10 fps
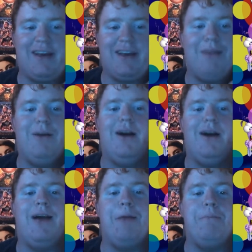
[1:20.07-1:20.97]

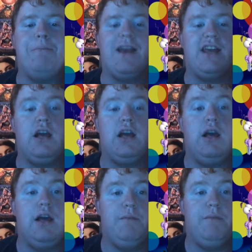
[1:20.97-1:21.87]
among many
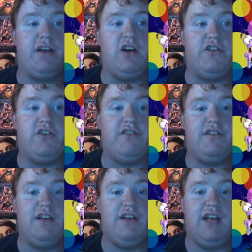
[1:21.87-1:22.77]
others.
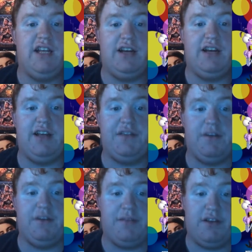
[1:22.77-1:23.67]
And this
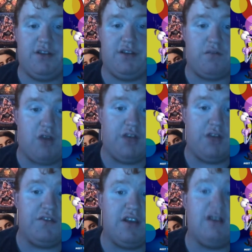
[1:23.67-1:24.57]
film centers
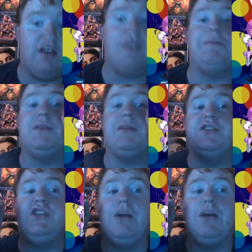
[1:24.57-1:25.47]
around pretty much
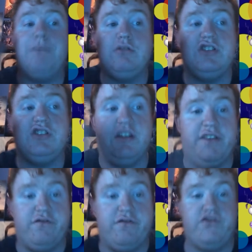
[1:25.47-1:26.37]
the emotions
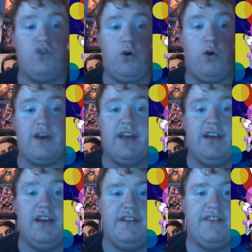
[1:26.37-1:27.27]
of joy,
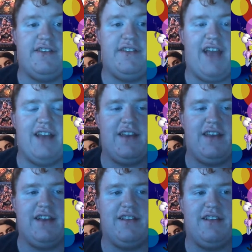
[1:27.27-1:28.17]

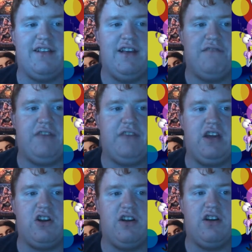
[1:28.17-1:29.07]
sadness,
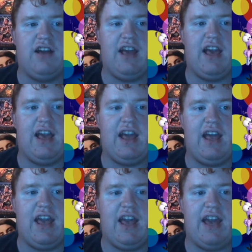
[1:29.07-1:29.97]
fear,
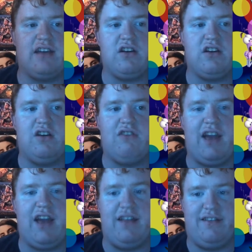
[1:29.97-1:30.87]
anger,
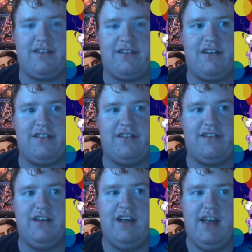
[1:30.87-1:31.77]
and disgust.
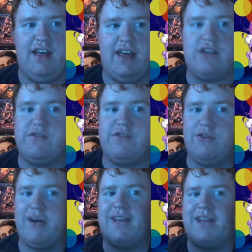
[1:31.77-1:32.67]
And
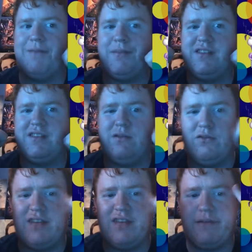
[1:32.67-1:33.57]
joy is pretty much someone
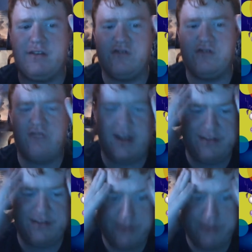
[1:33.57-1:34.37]
who definitely tries